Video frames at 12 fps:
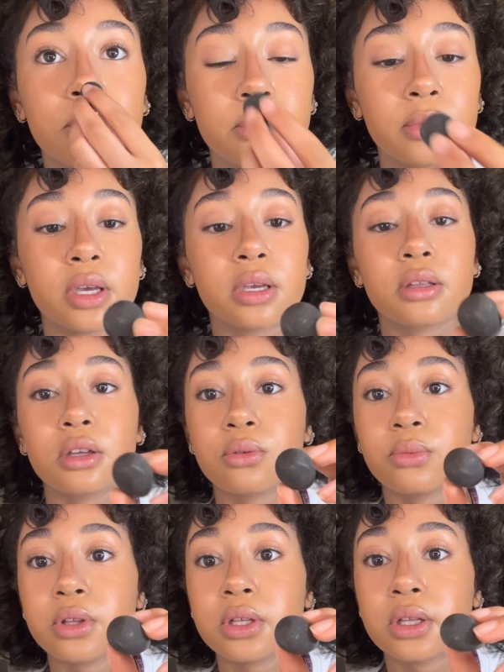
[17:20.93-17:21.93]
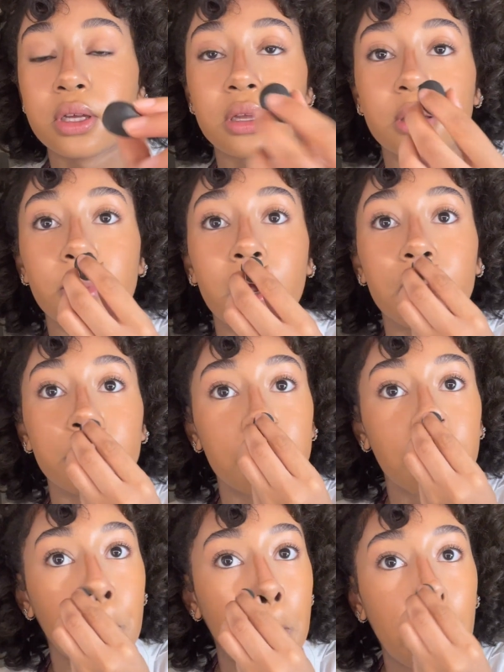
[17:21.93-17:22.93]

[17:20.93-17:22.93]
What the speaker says: like this one's clean at the bottom, so